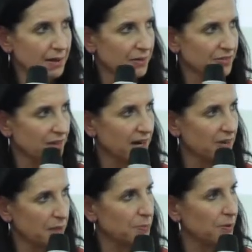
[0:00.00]
there's not
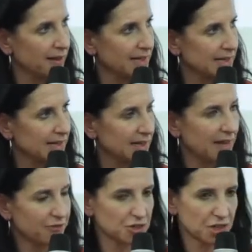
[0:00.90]
enough people, I think,
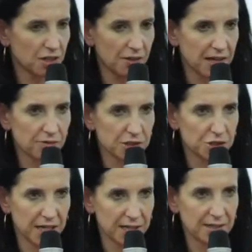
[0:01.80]
leveraging all that rich
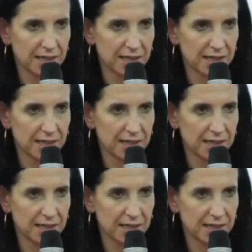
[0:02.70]
data.